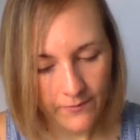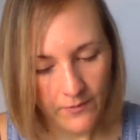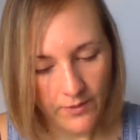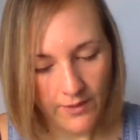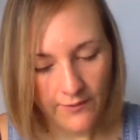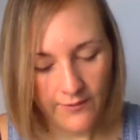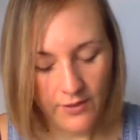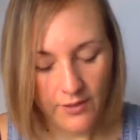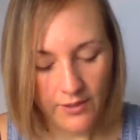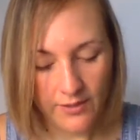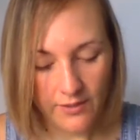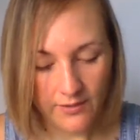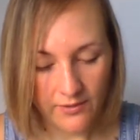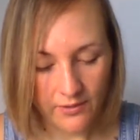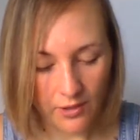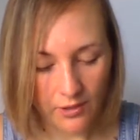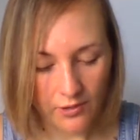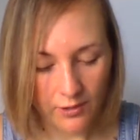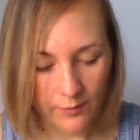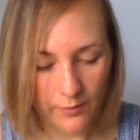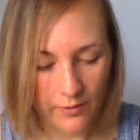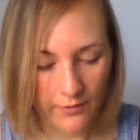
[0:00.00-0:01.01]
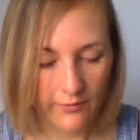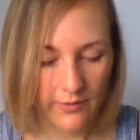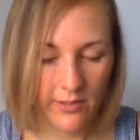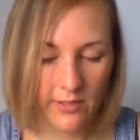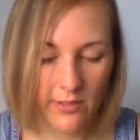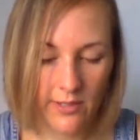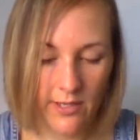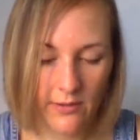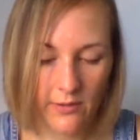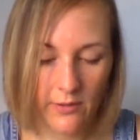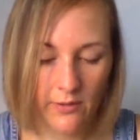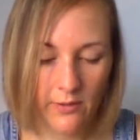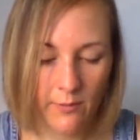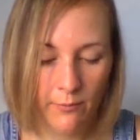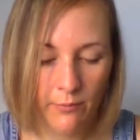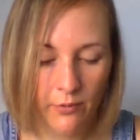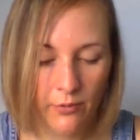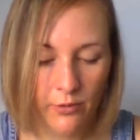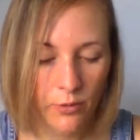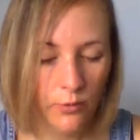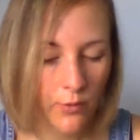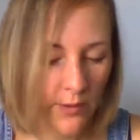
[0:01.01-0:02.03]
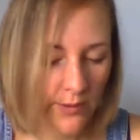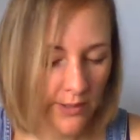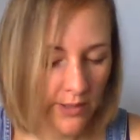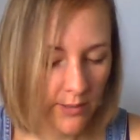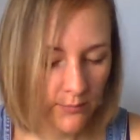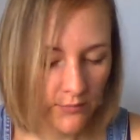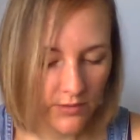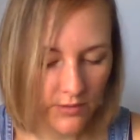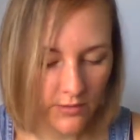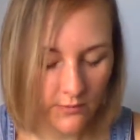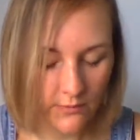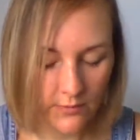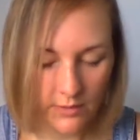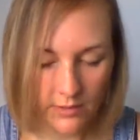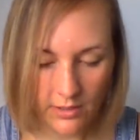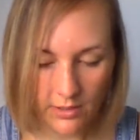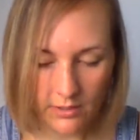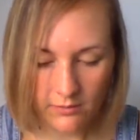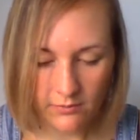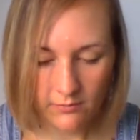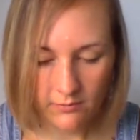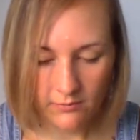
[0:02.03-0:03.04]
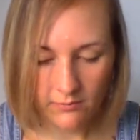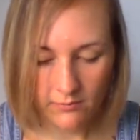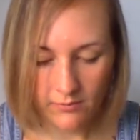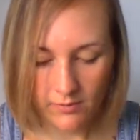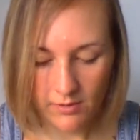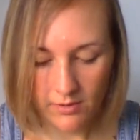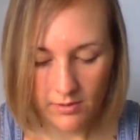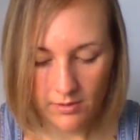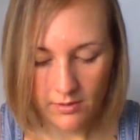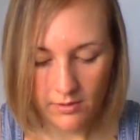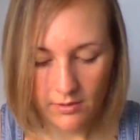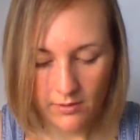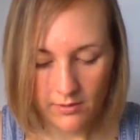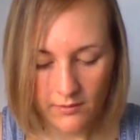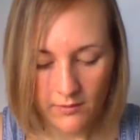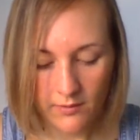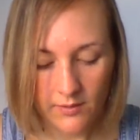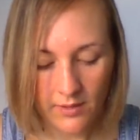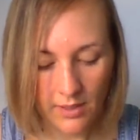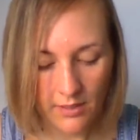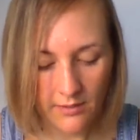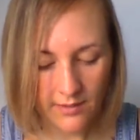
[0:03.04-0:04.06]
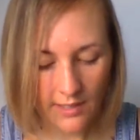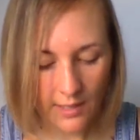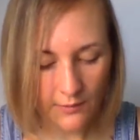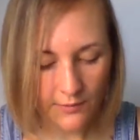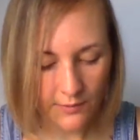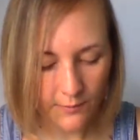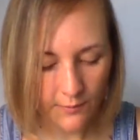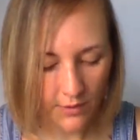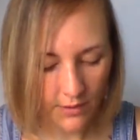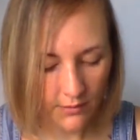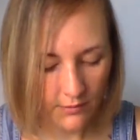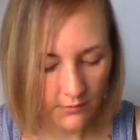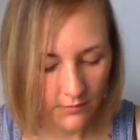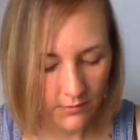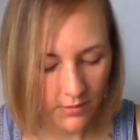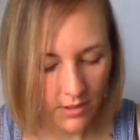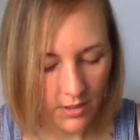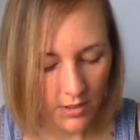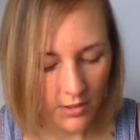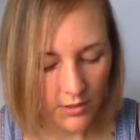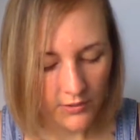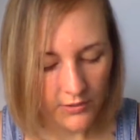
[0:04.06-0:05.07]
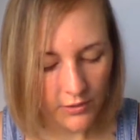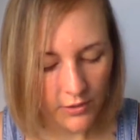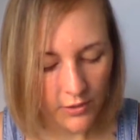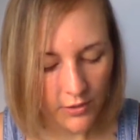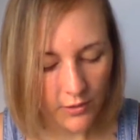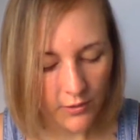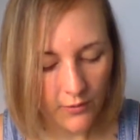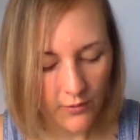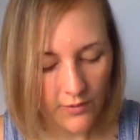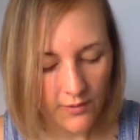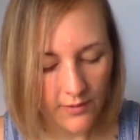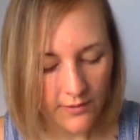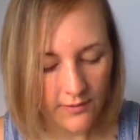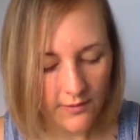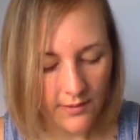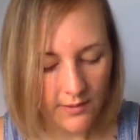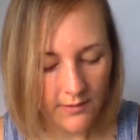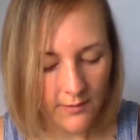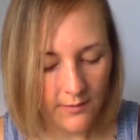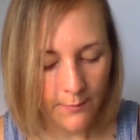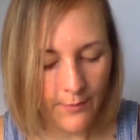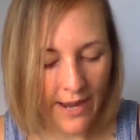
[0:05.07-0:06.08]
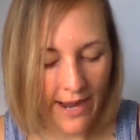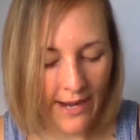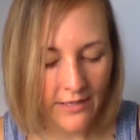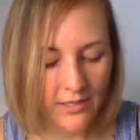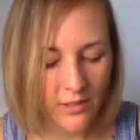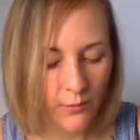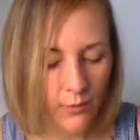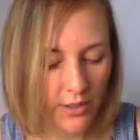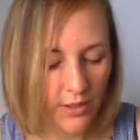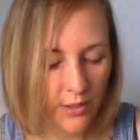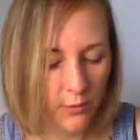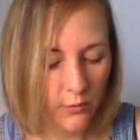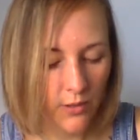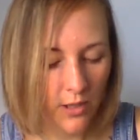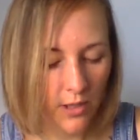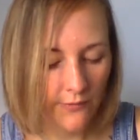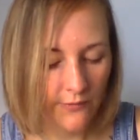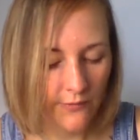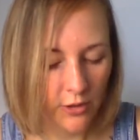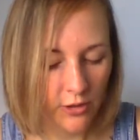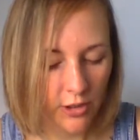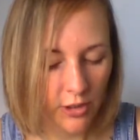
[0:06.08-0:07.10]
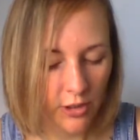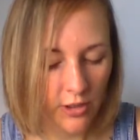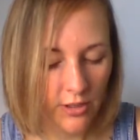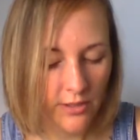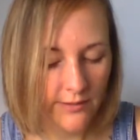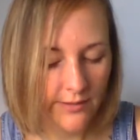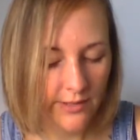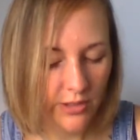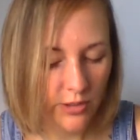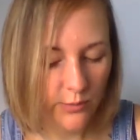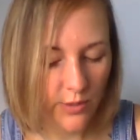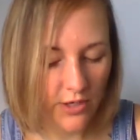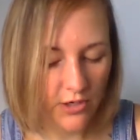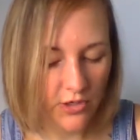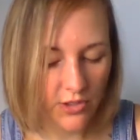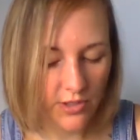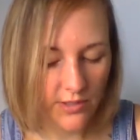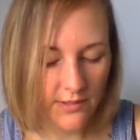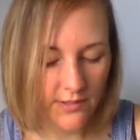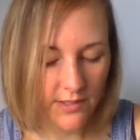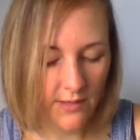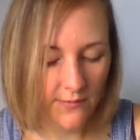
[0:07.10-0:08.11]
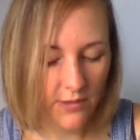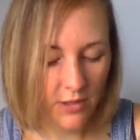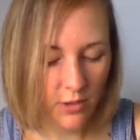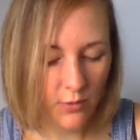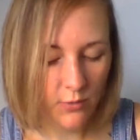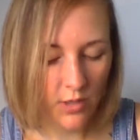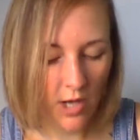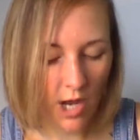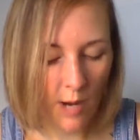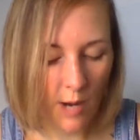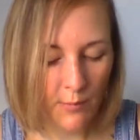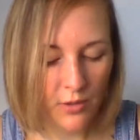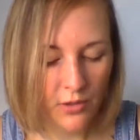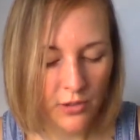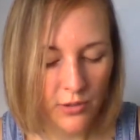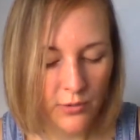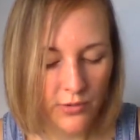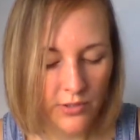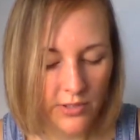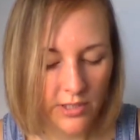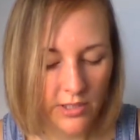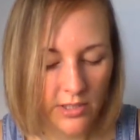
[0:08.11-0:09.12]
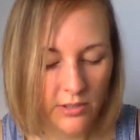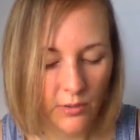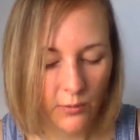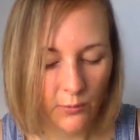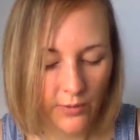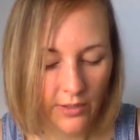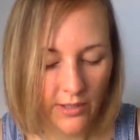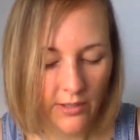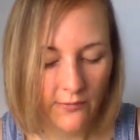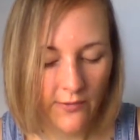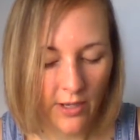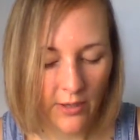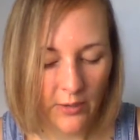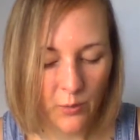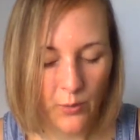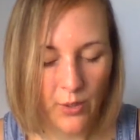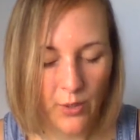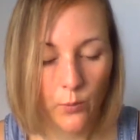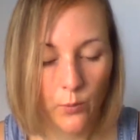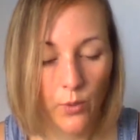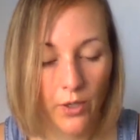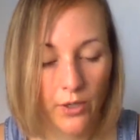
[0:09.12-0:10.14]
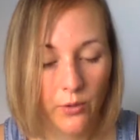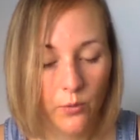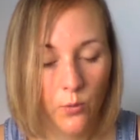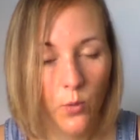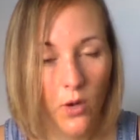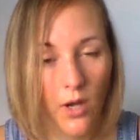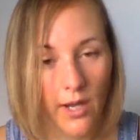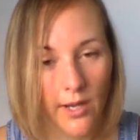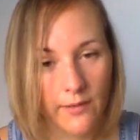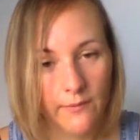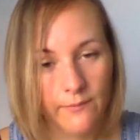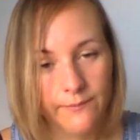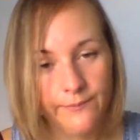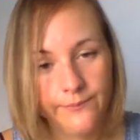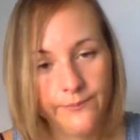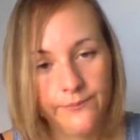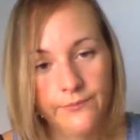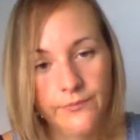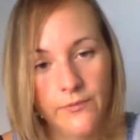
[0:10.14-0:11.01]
I feel like these cards are perfect together, and the blue on them just really stands out to me. So this is back to what you love. Your current situation is giving you an opportunity to reevaluate what you want.